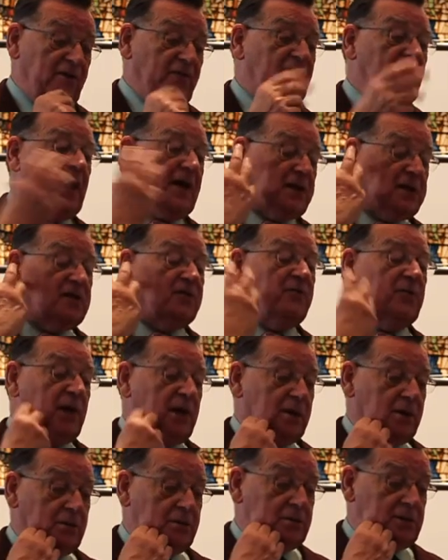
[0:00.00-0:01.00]
facts of
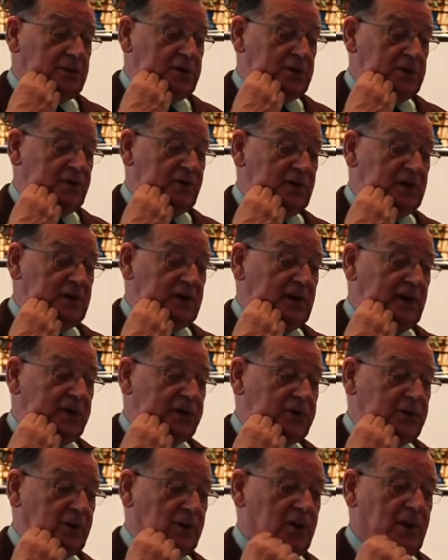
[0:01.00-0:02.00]
my own sort of
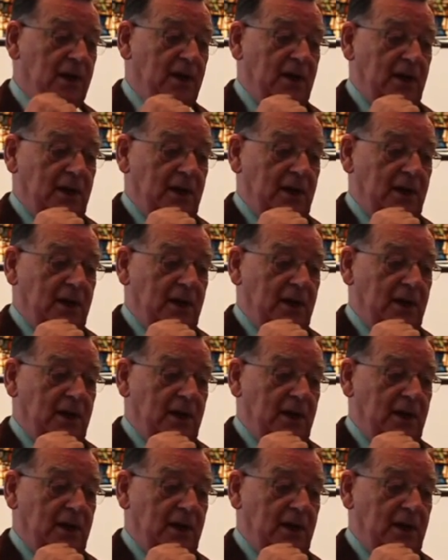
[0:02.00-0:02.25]
intellectual